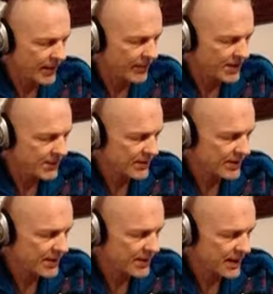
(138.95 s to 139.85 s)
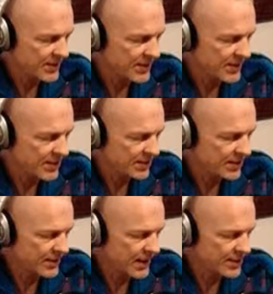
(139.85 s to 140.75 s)
This one is enzymes essential
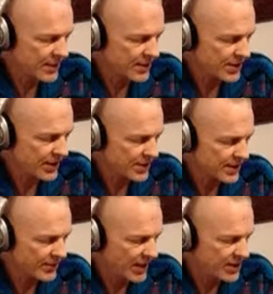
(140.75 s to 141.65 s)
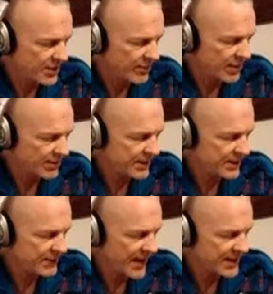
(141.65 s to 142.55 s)
to the digestion and assimilation of
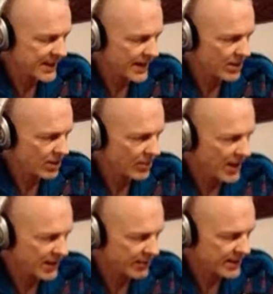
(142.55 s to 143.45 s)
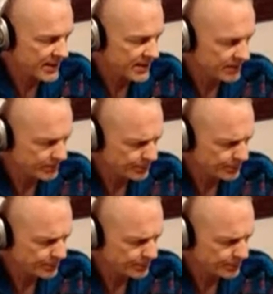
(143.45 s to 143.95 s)
proteins, fats, and carbohydrates.